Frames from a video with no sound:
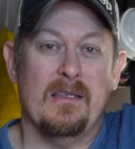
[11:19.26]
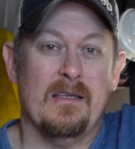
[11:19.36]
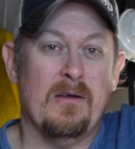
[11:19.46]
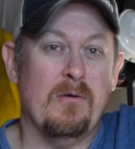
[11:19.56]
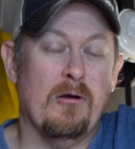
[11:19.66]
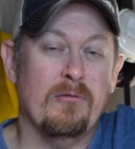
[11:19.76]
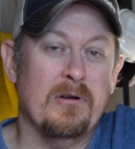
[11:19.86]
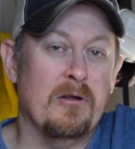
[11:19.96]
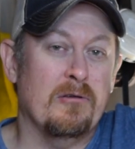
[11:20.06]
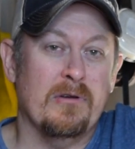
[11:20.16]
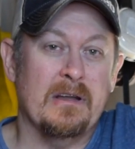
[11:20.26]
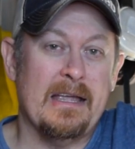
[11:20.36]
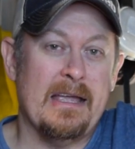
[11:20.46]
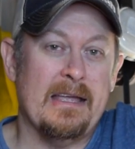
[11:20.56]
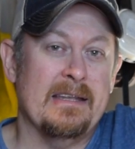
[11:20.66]
go over and over
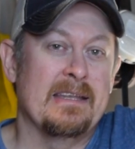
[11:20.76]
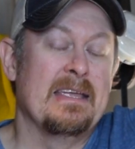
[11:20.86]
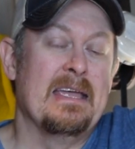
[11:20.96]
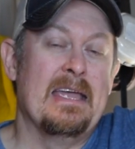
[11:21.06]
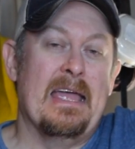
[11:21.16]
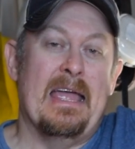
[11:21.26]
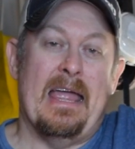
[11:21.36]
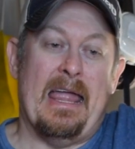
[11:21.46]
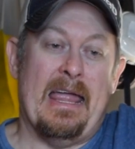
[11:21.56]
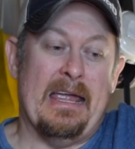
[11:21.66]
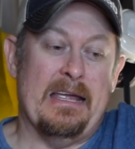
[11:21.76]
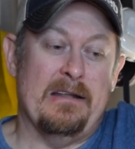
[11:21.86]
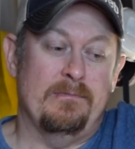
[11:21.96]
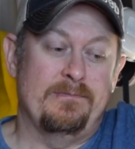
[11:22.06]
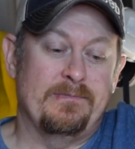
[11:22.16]
again, and